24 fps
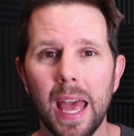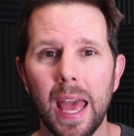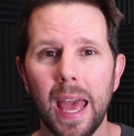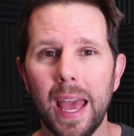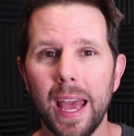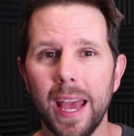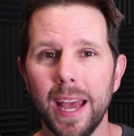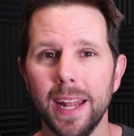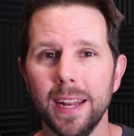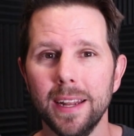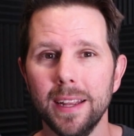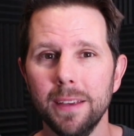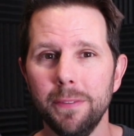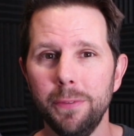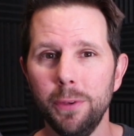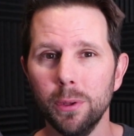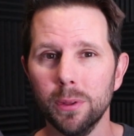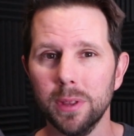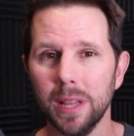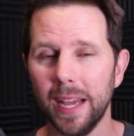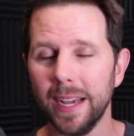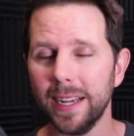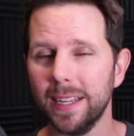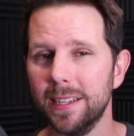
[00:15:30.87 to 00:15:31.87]
And if
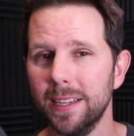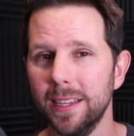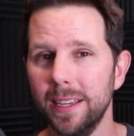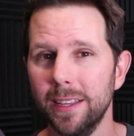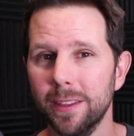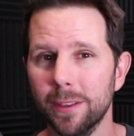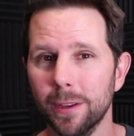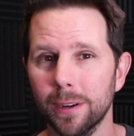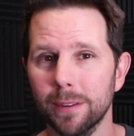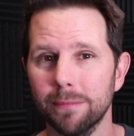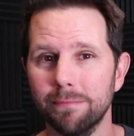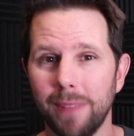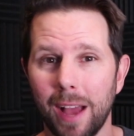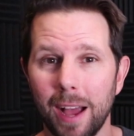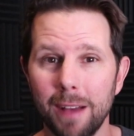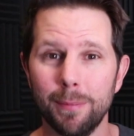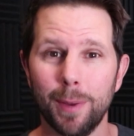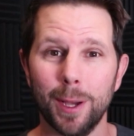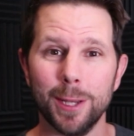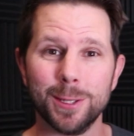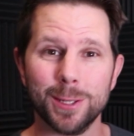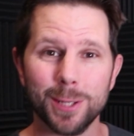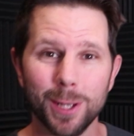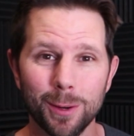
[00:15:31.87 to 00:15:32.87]
you'd like to either have
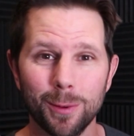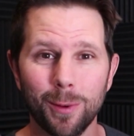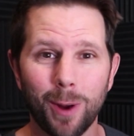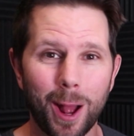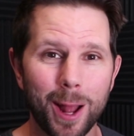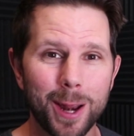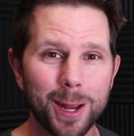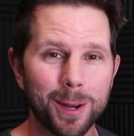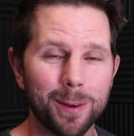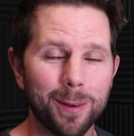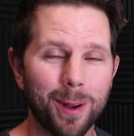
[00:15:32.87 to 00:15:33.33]
my son riding